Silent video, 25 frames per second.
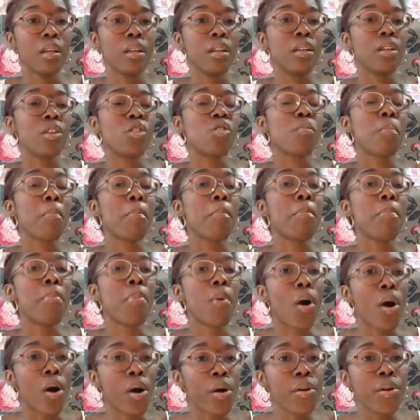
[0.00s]
this
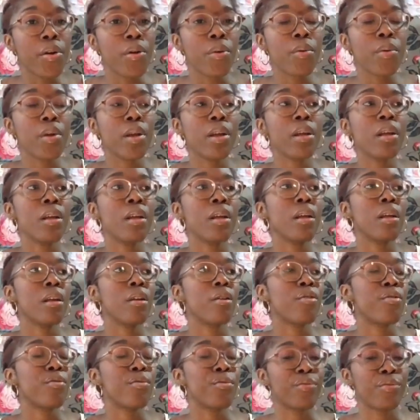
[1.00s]
buttery
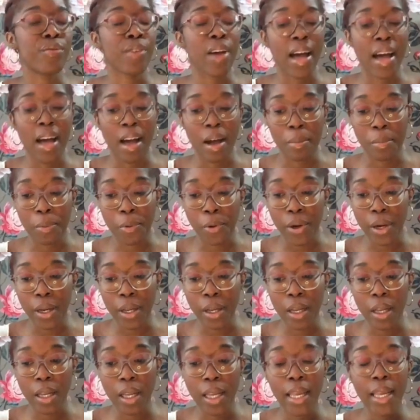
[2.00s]
fabric.